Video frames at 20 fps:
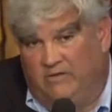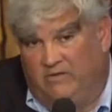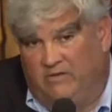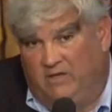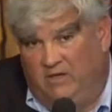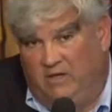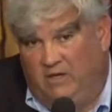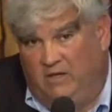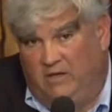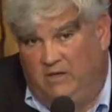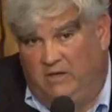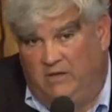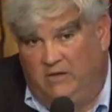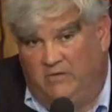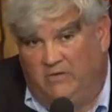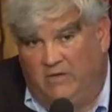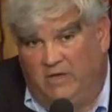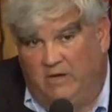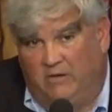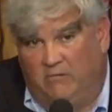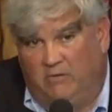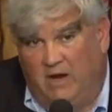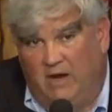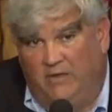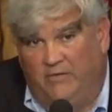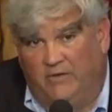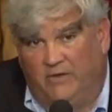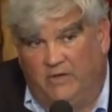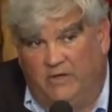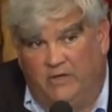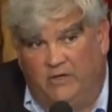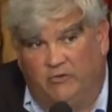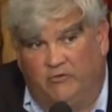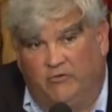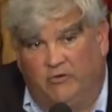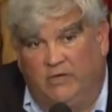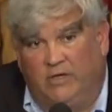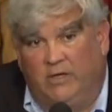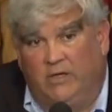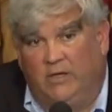seen is that around the
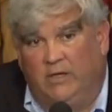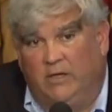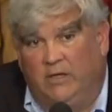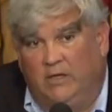country,